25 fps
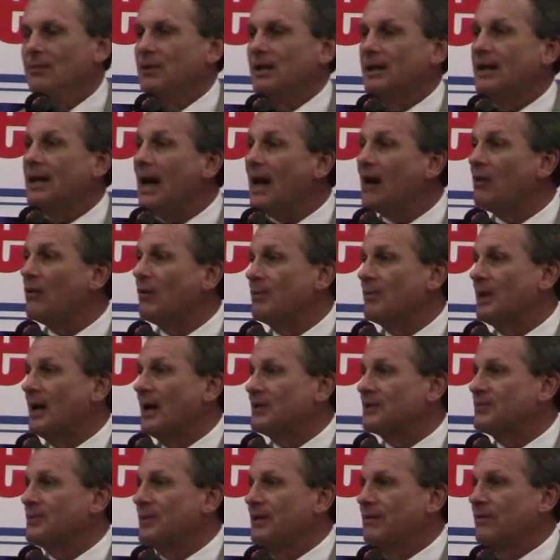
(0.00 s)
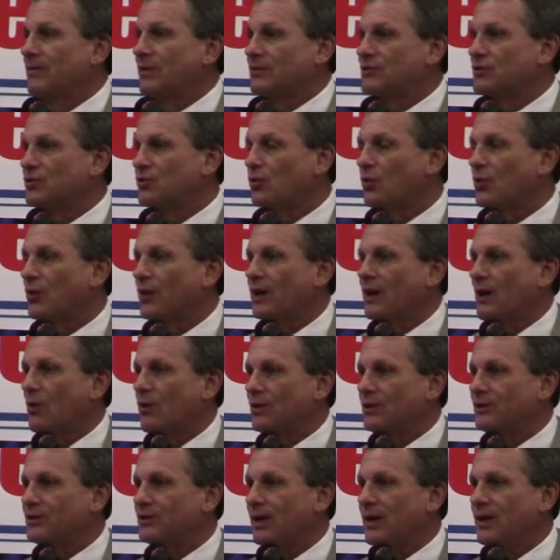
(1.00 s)
And it kind of reminds me of a story I'm
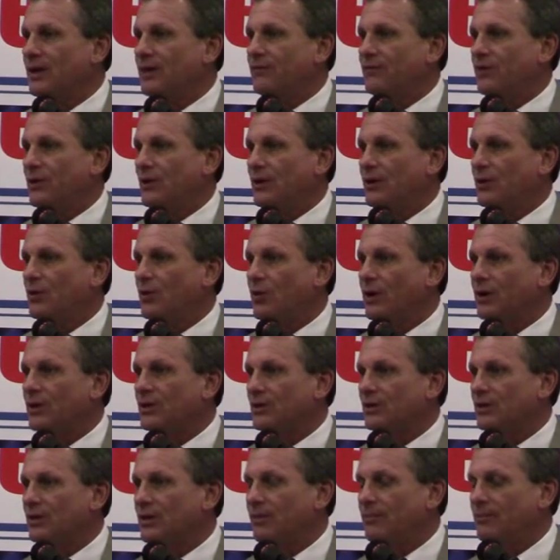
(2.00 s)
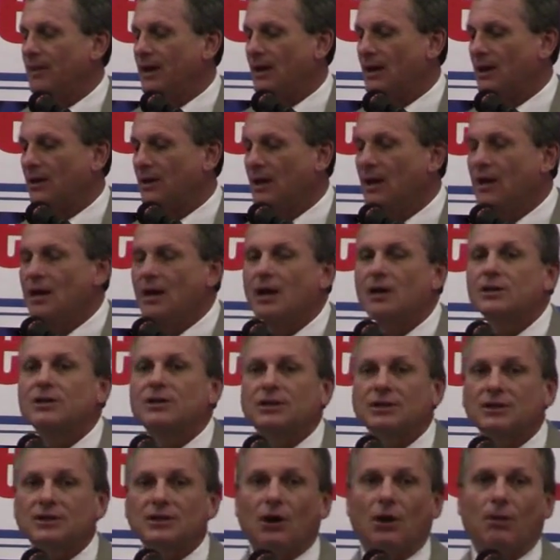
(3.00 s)
going to tell you very quickly about
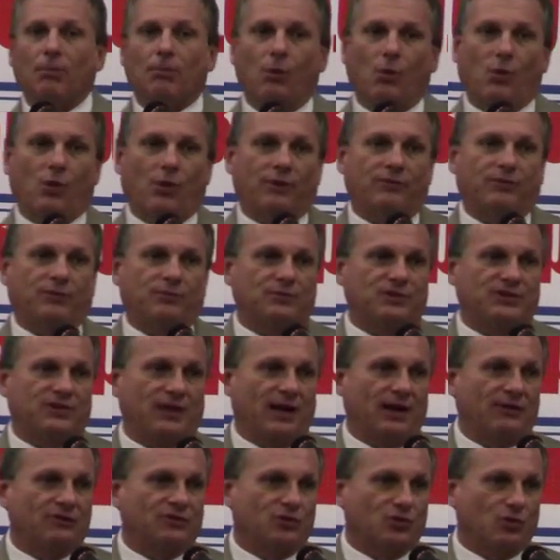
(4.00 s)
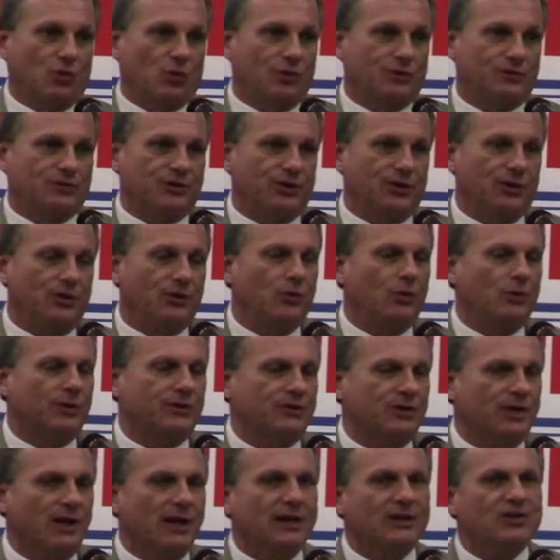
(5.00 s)
a good old boy from South Georgia who
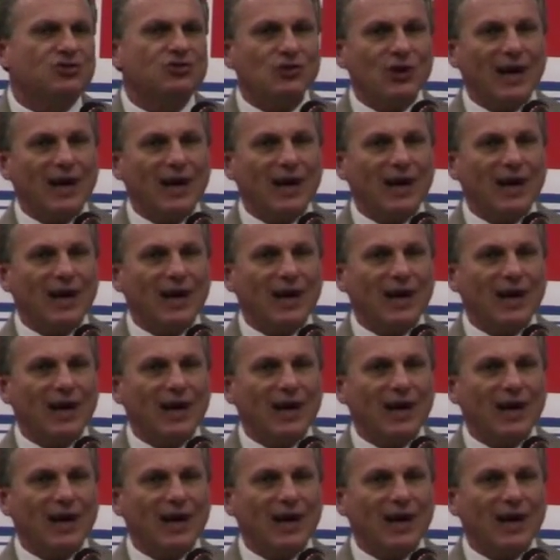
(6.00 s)
was